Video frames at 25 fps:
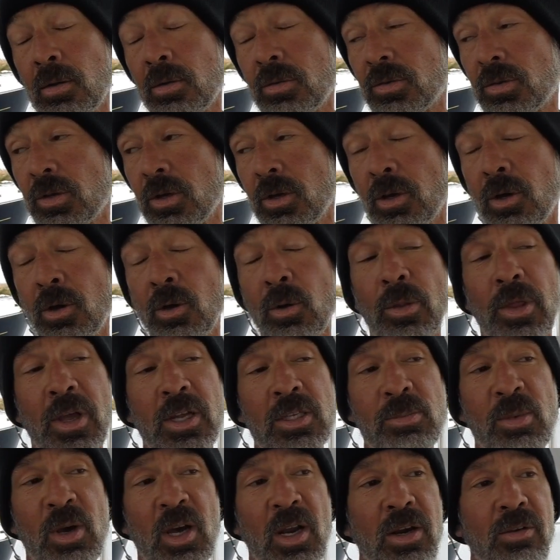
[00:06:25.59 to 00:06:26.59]
So
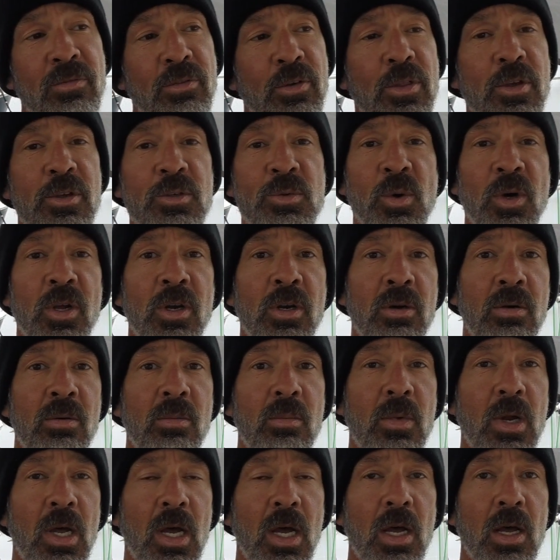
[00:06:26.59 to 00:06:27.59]
that's about it for this one.
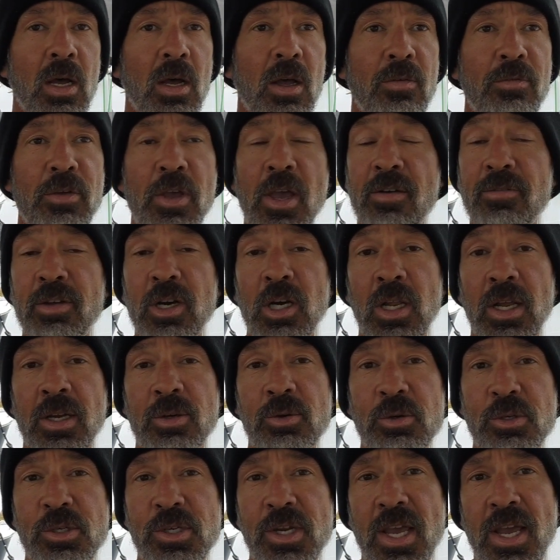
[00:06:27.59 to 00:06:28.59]
If you have an
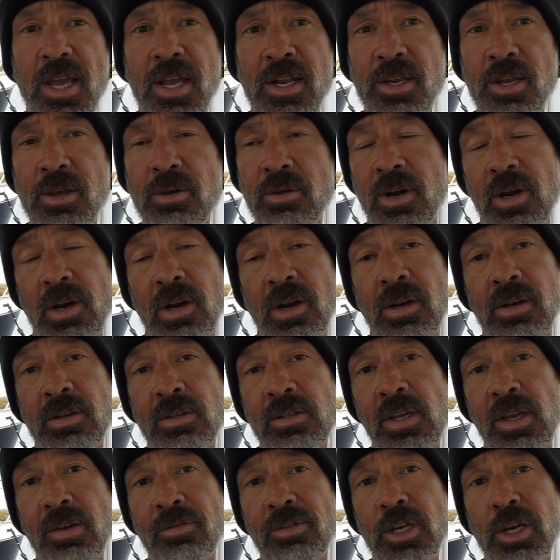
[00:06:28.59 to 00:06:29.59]
Electroscan unit and
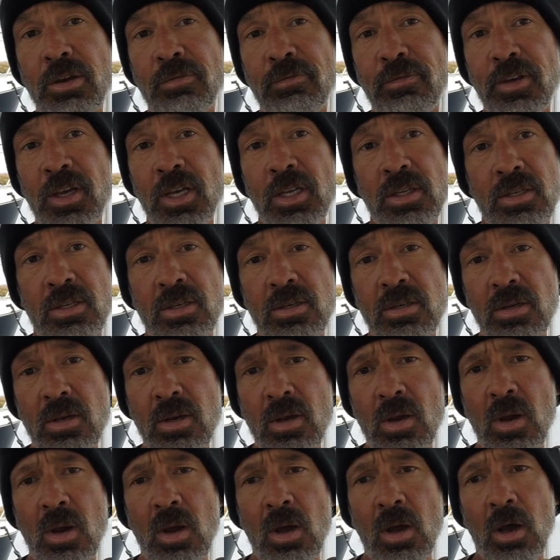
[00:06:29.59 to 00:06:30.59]
it's giving you fits,
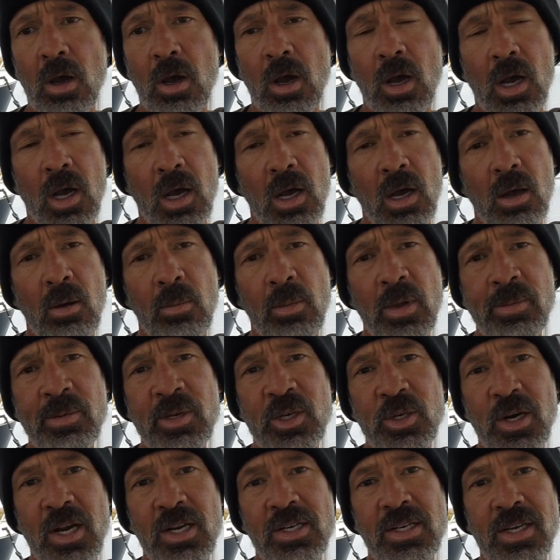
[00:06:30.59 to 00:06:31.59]
maybe
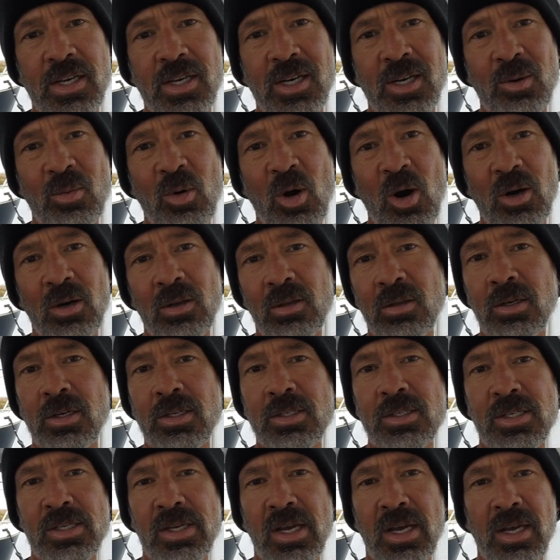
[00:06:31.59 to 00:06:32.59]
try taking it apart and look
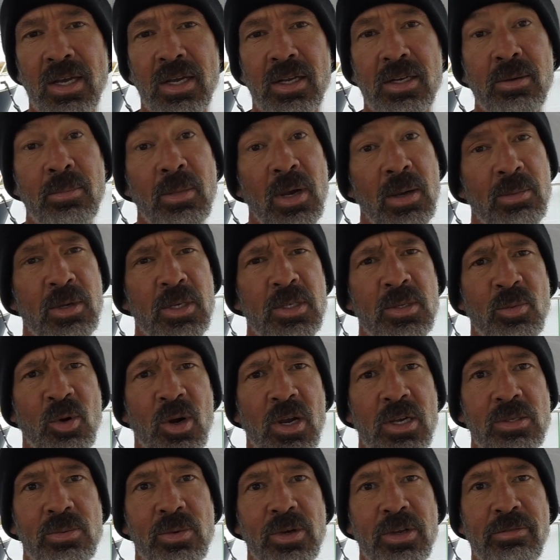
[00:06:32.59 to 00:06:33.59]
inside. You might be
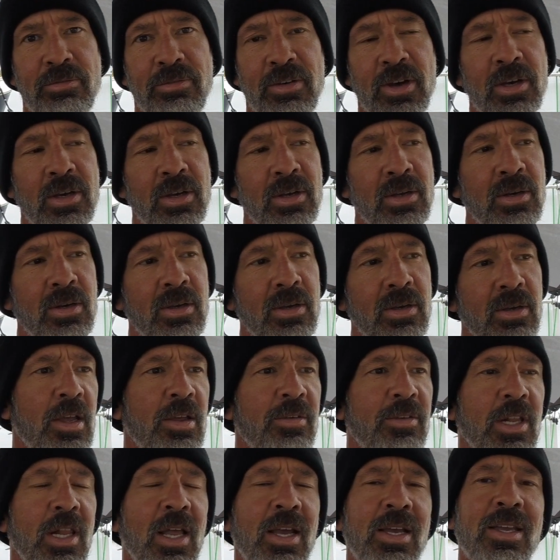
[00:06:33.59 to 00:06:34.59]
surprised what you find.
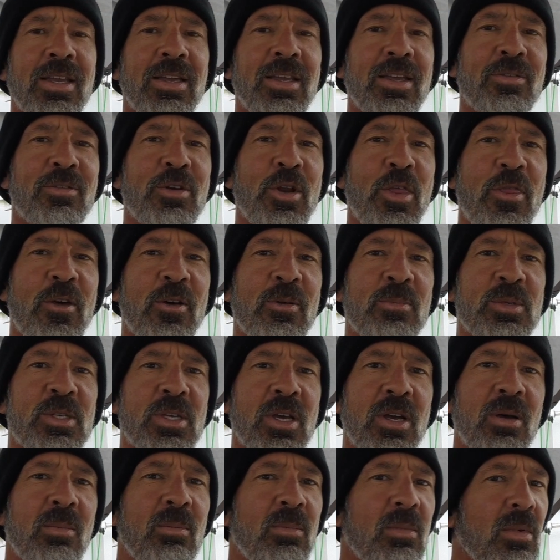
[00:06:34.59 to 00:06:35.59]
If you like it, give it a thumbs
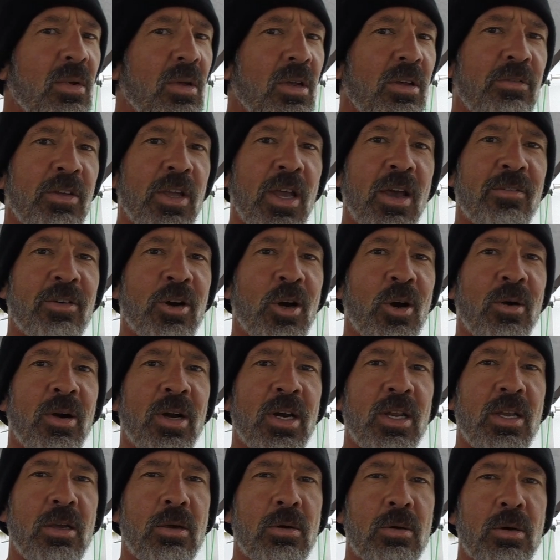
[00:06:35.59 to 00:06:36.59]
up. If you haven't
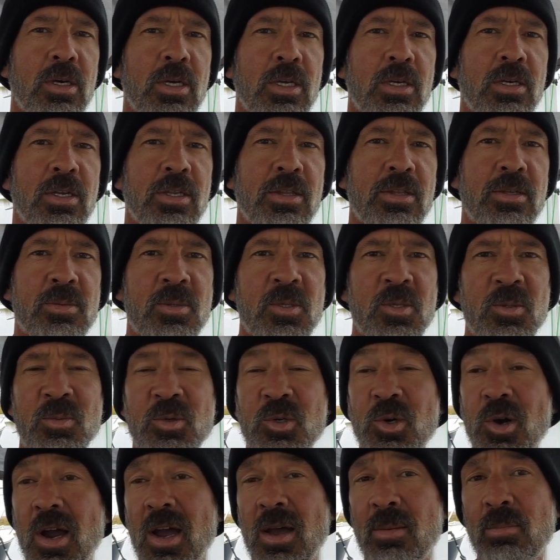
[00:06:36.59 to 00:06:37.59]
already, go ahead and hit the
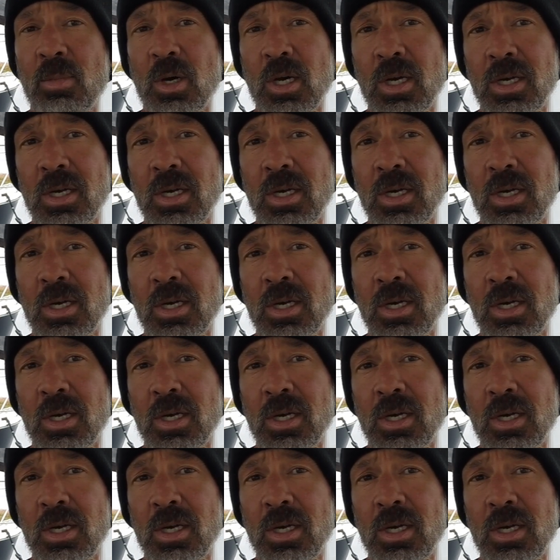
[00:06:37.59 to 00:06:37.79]
subscribe